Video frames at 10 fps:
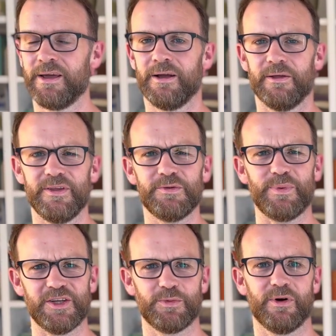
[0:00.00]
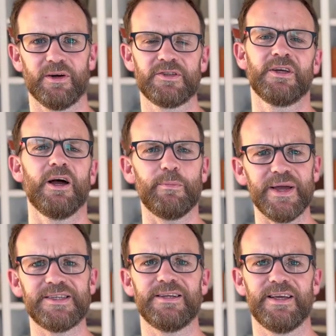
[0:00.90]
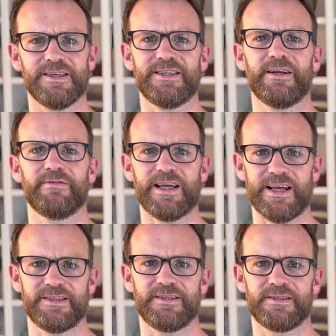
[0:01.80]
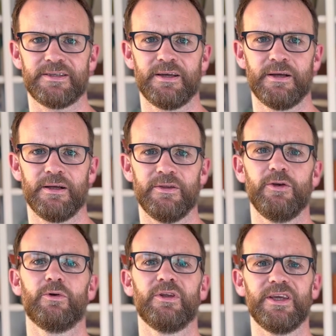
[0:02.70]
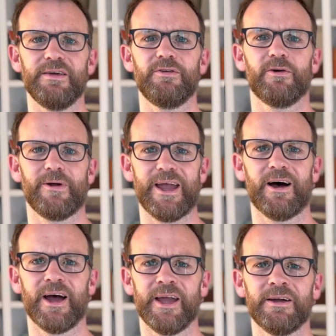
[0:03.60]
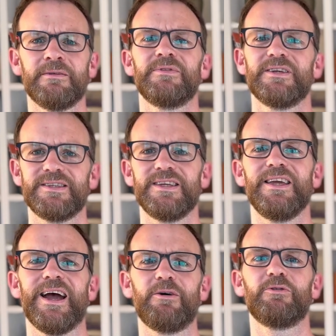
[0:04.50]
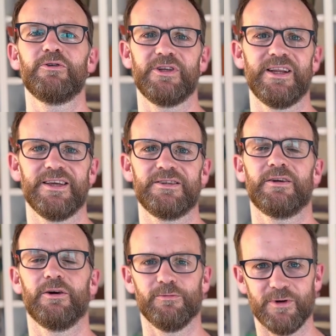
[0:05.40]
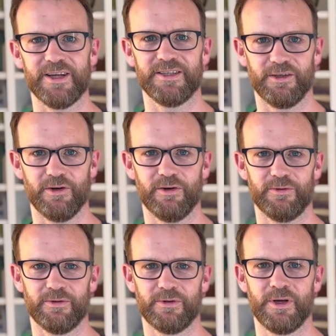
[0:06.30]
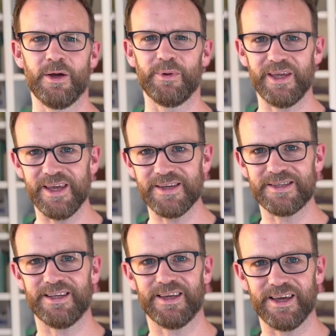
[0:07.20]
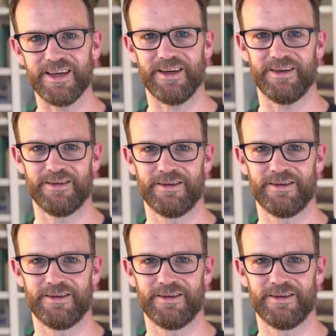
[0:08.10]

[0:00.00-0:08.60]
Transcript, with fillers: Now, these benchmarks are basically a set of tests that you can give your AI to see how good it is at writing code. But here's the kicker.